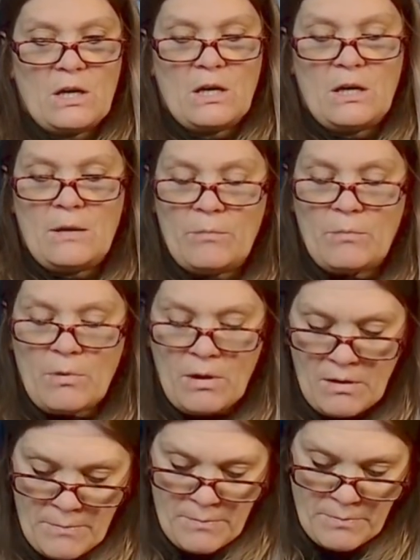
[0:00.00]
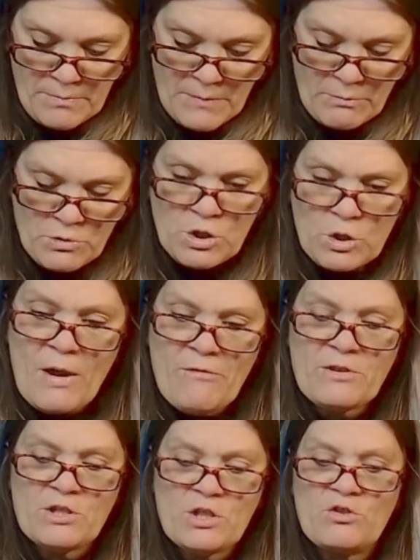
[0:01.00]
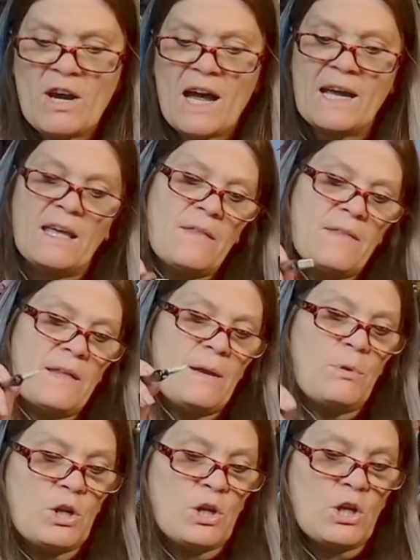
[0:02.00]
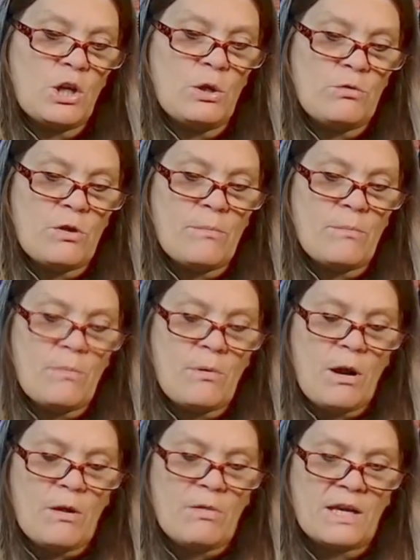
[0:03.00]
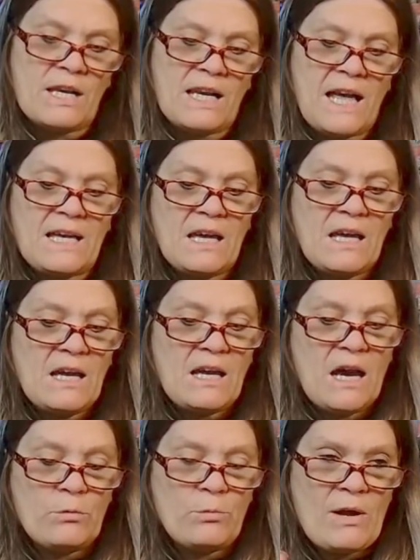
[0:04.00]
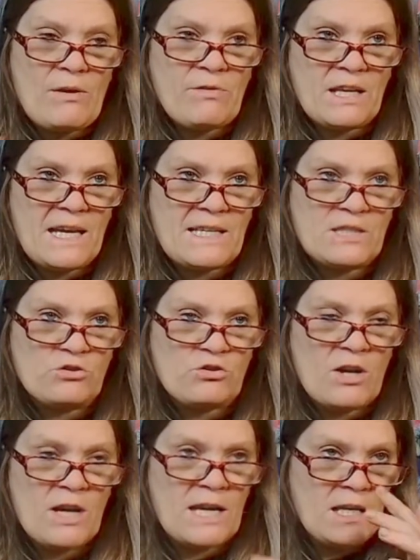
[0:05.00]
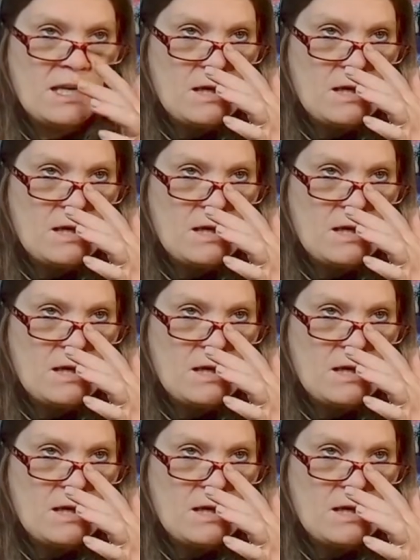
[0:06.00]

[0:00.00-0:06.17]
I'm just going to wait for it to dry, then I'm going to glue them on the clay and wait for the clay to dry.